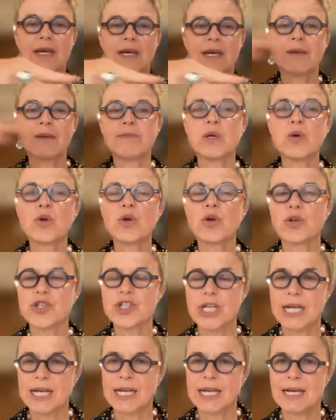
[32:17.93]

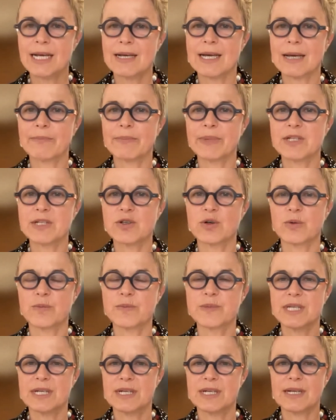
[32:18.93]
immunogenic
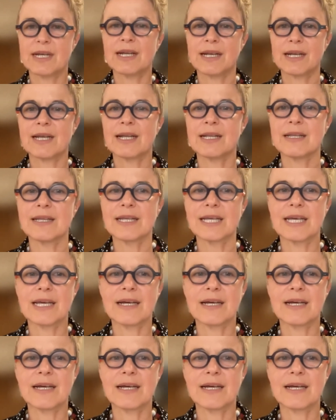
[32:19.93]
epitopes in